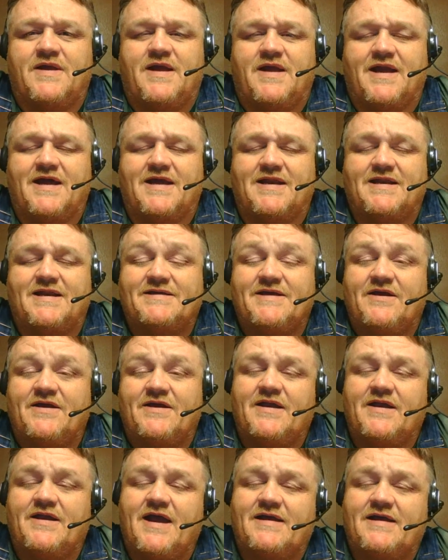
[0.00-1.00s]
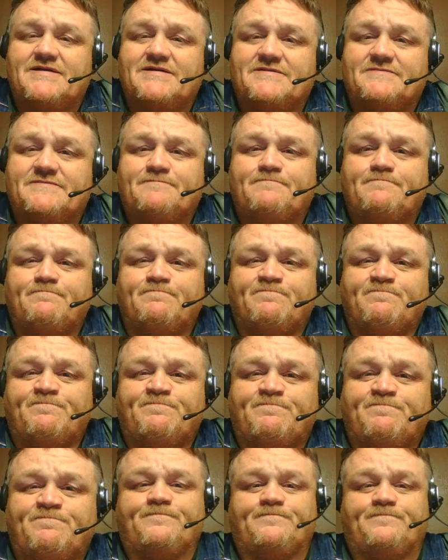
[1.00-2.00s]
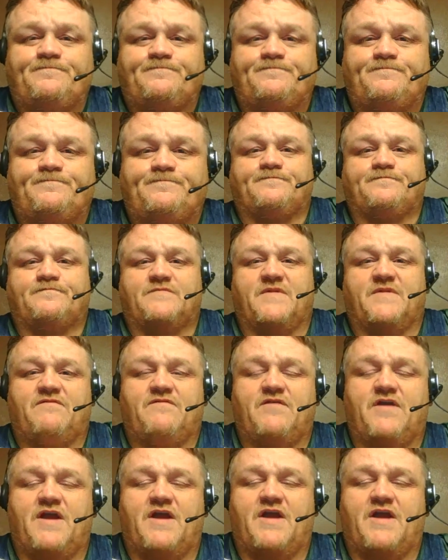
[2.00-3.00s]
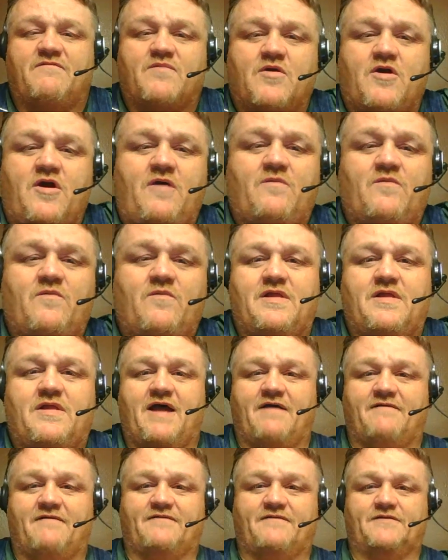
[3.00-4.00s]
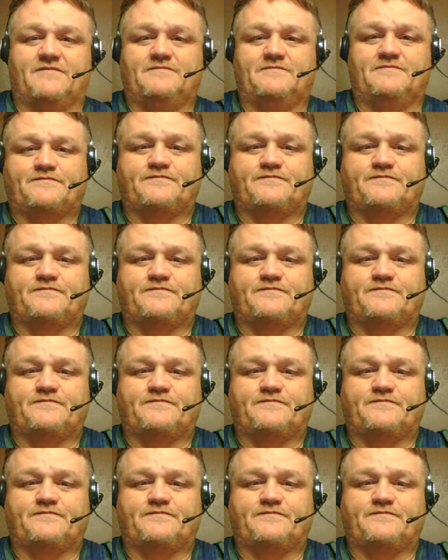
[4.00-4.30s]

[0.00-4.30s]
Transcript: I gotta tell you guys, if you have a problem with laughter,